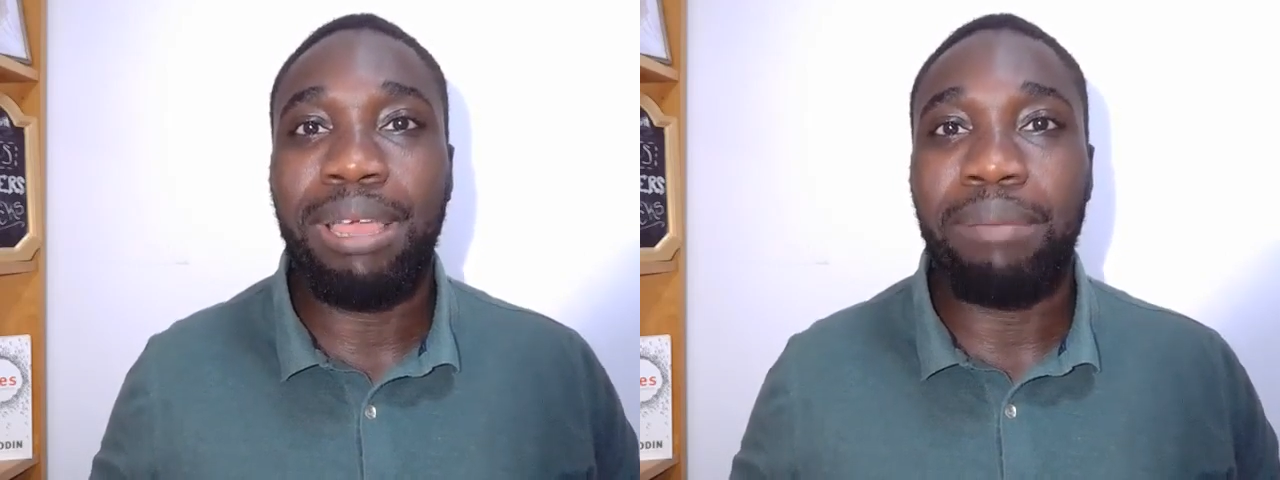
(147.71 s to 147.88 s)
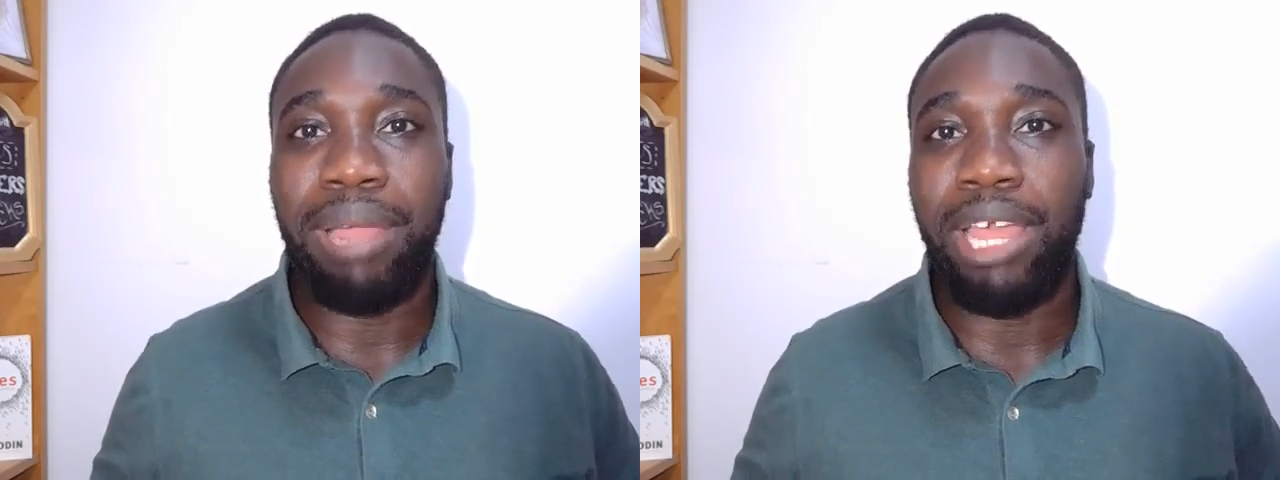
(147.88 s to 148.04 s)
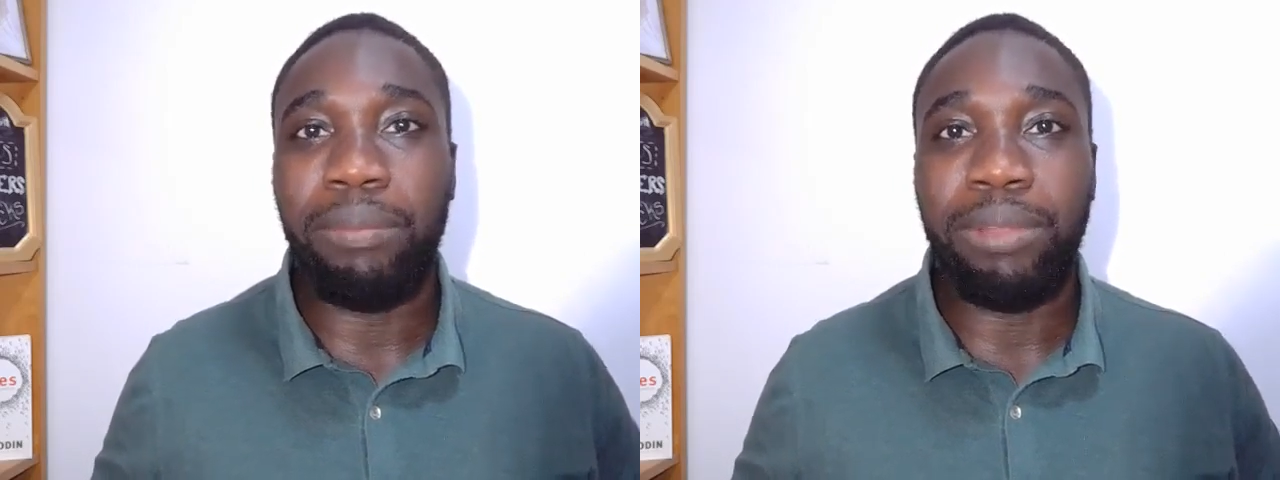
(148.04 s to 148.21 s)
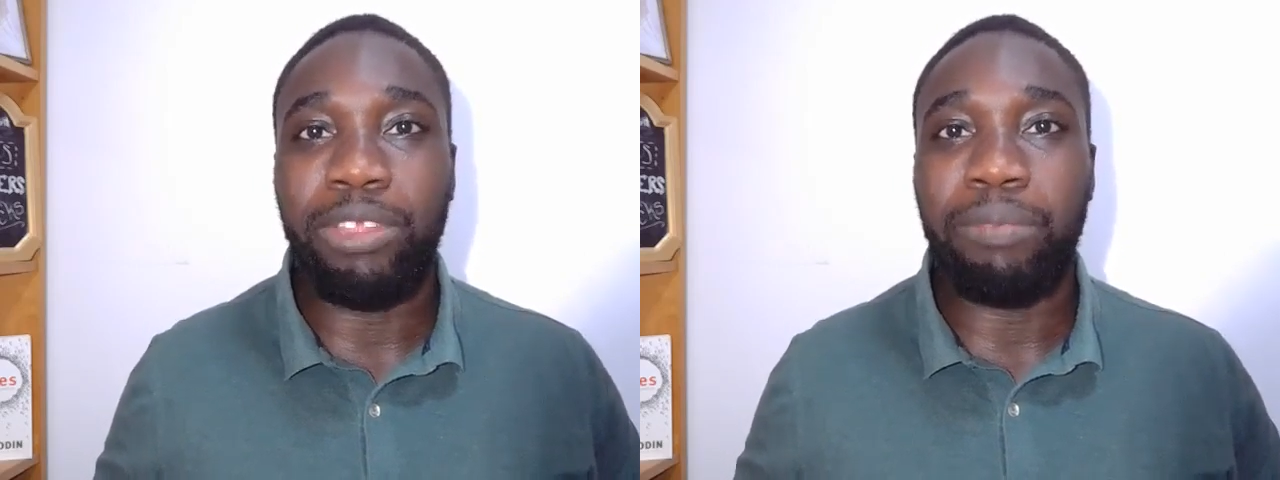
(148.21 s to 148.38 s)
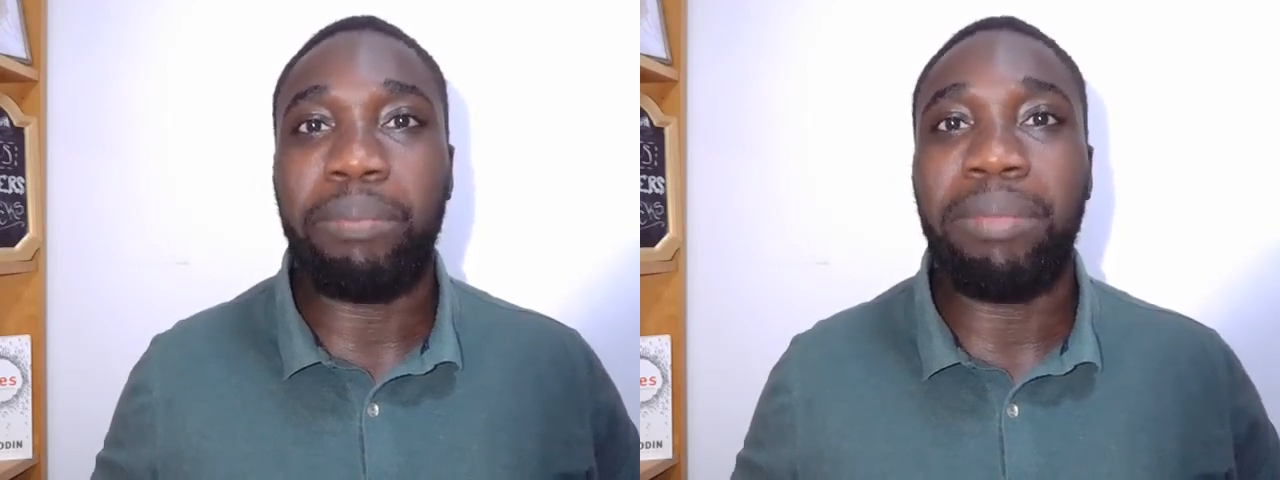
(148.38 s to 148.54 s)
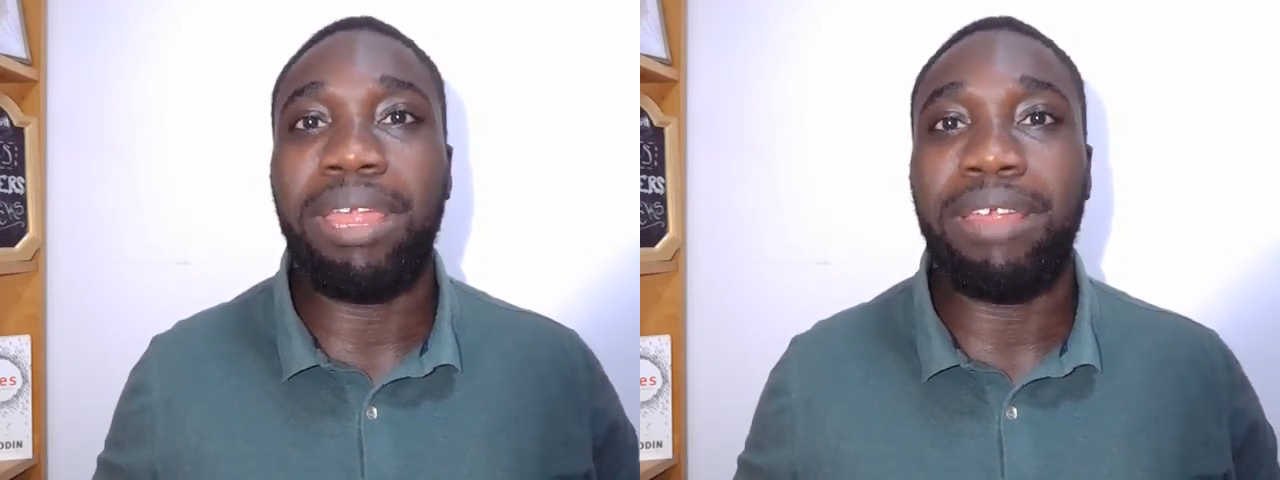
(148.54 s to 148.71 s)
by helping you
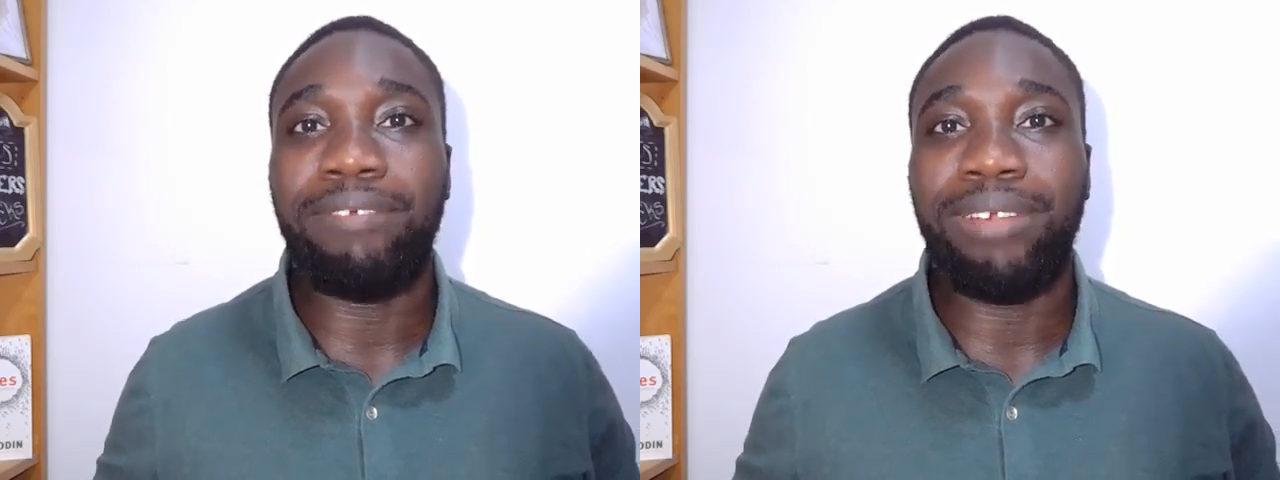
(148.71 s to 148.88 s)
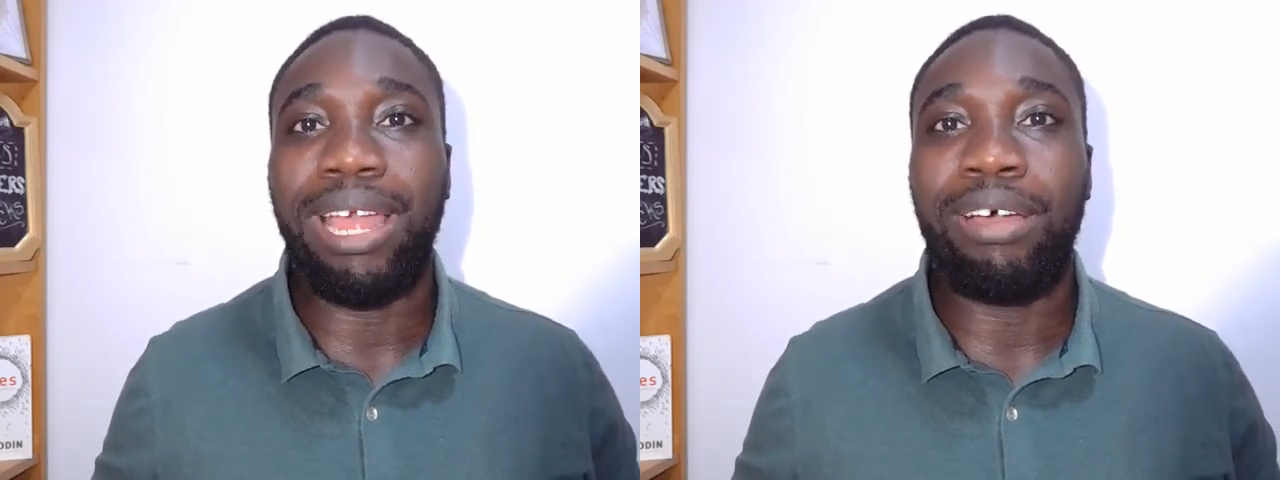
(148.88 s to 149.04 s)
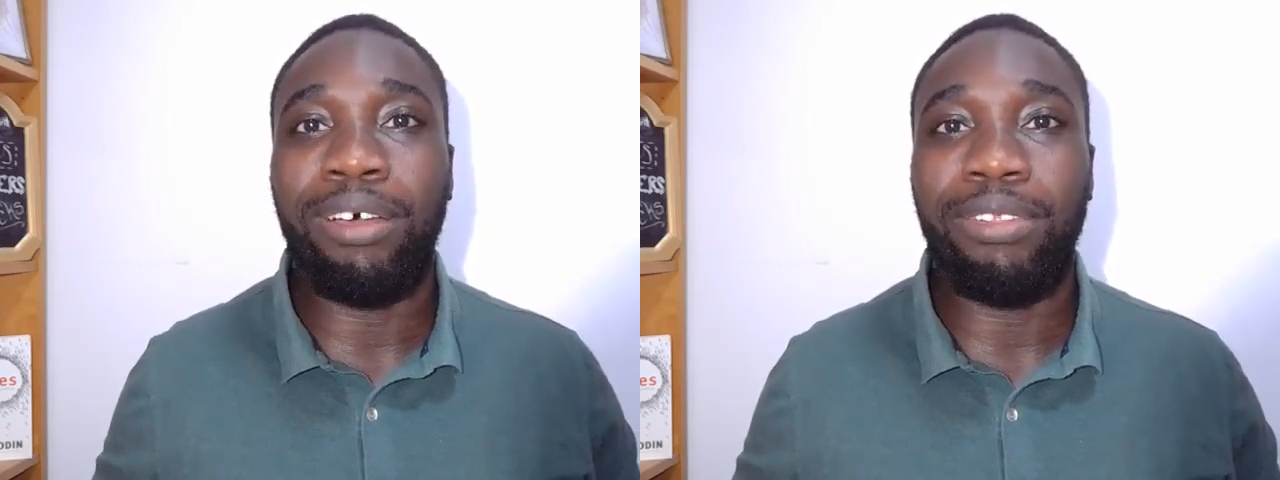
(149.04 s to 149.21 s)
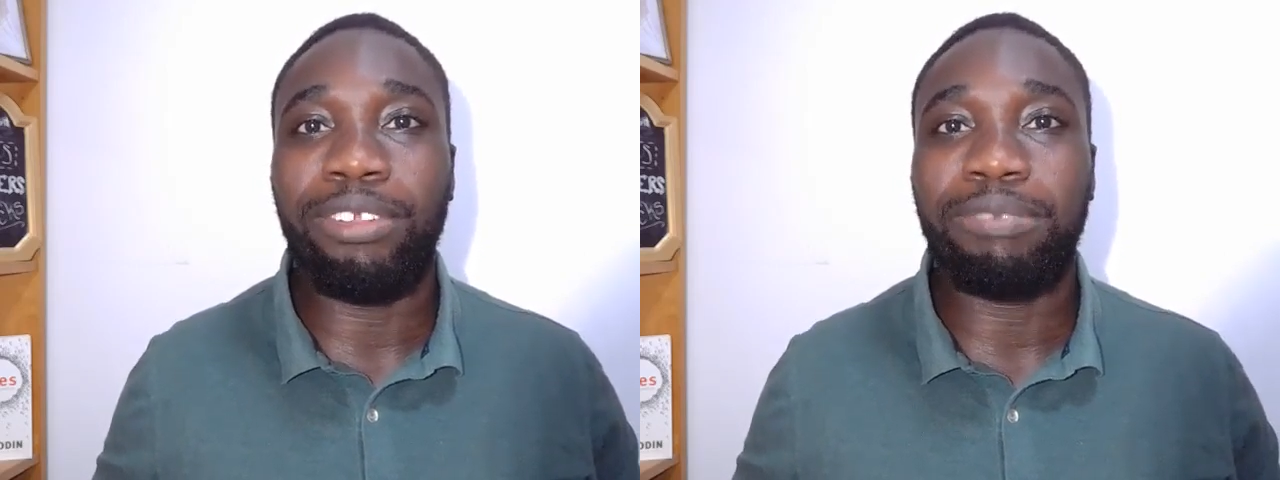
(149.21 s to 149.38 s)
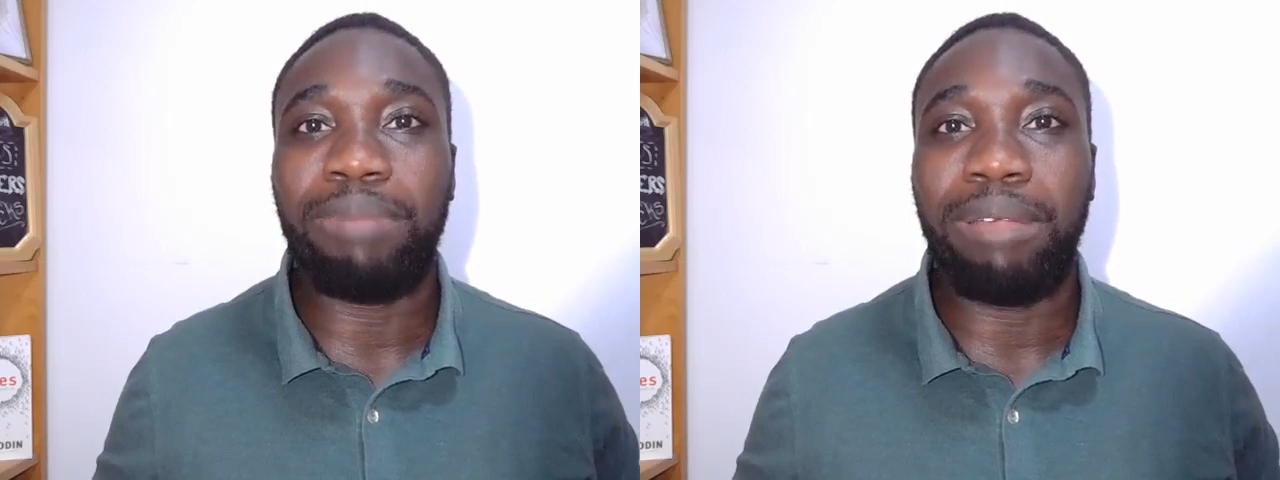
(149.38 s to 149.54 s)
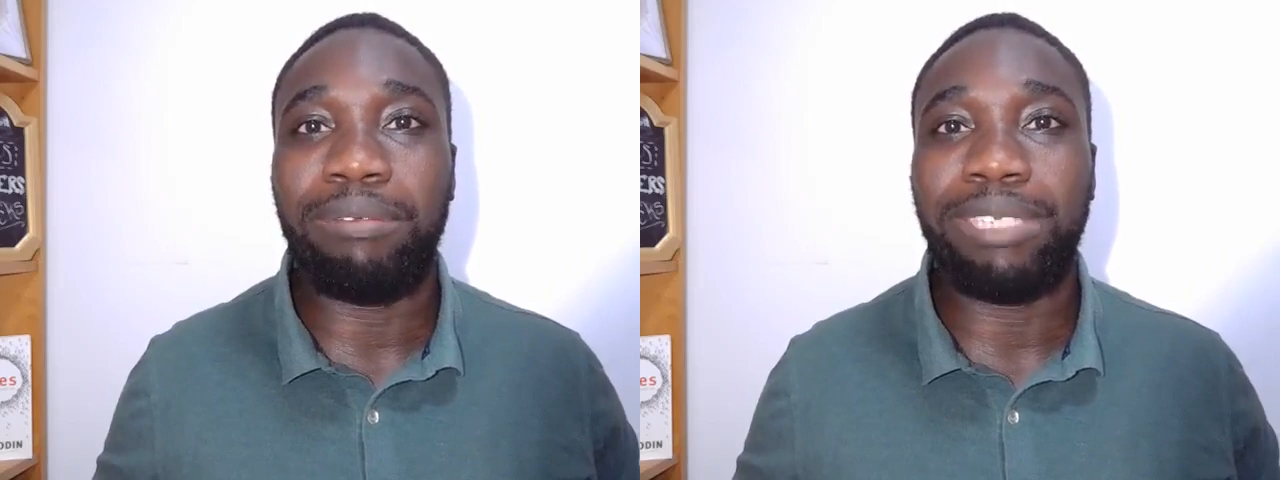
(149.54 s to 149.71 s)
prepare for how
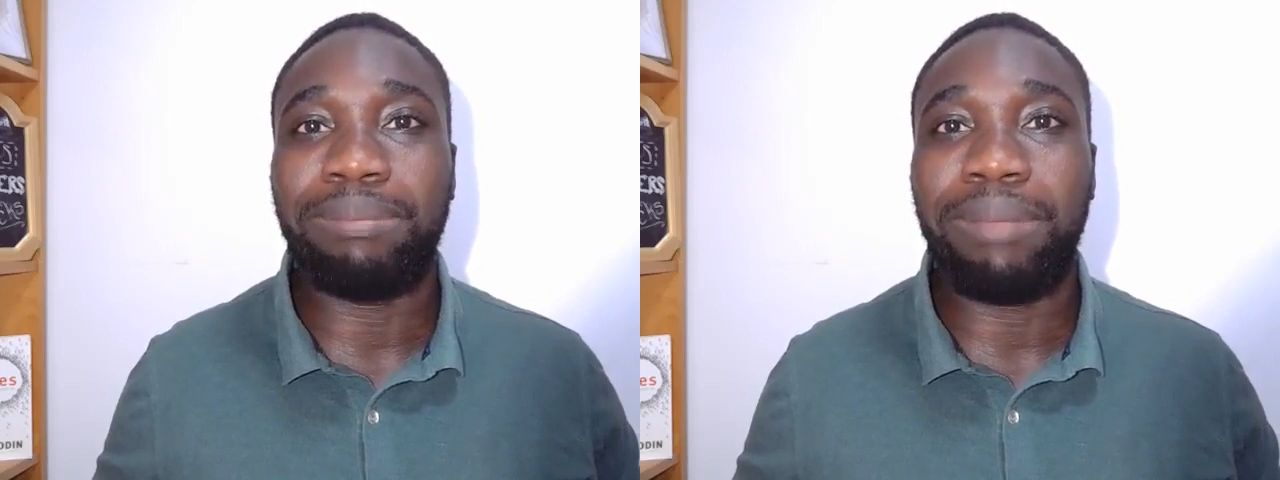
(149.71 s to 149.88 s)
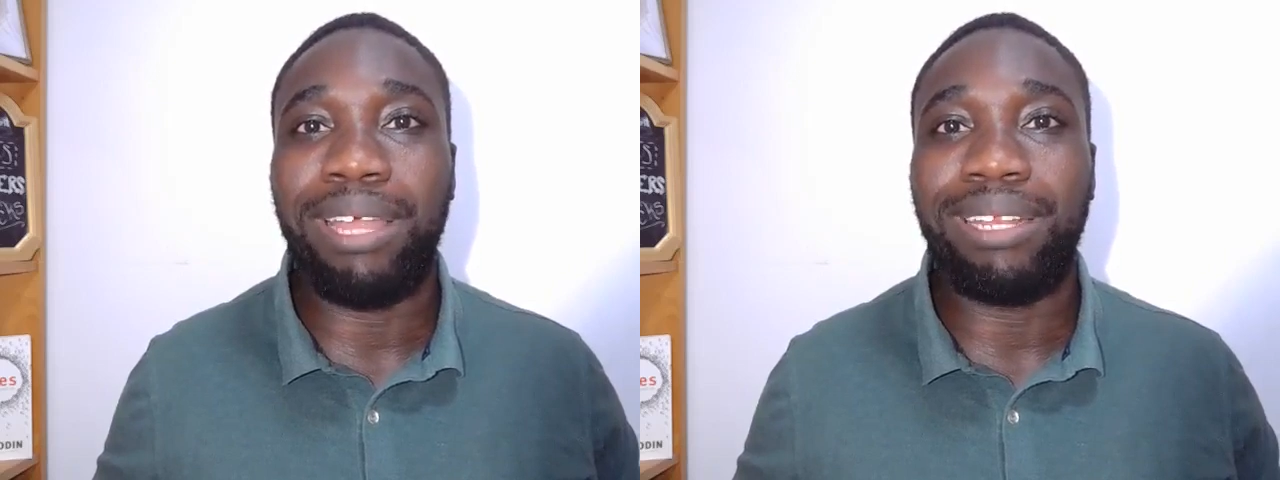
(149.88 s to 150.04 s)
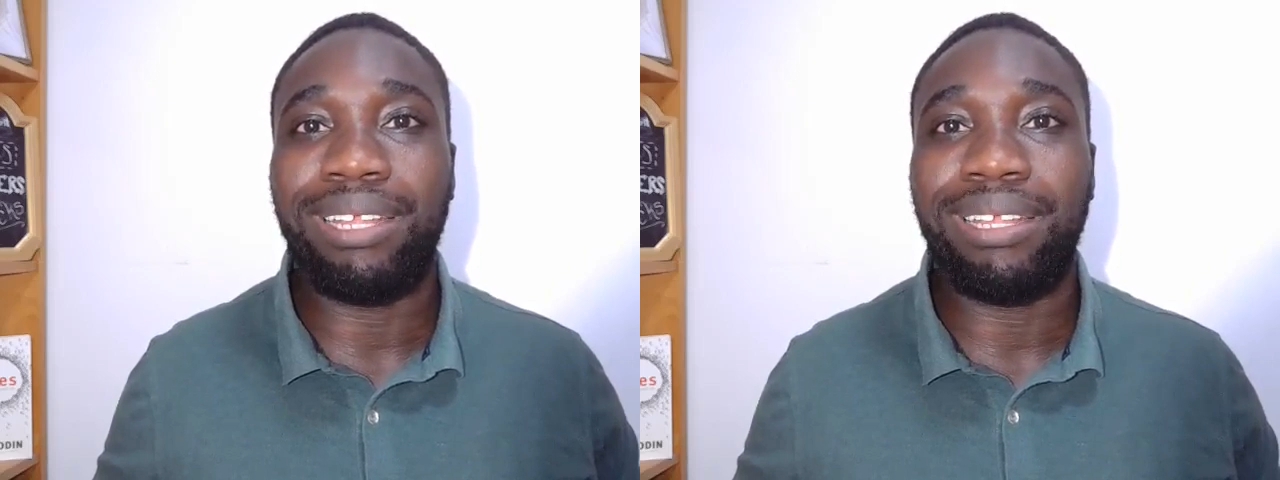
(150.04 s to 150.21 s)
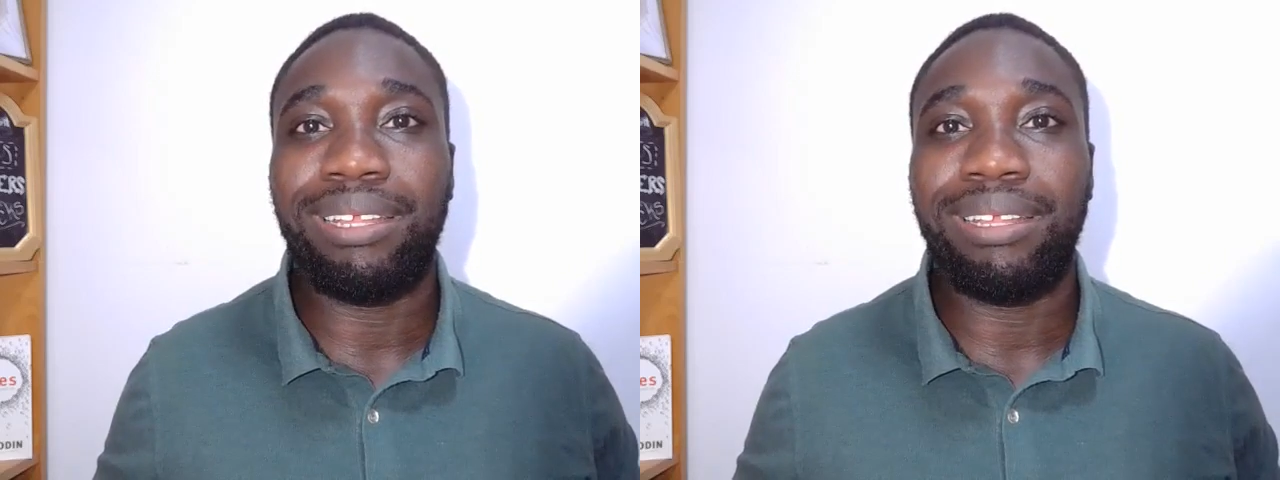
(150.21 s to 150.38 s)
others might respond.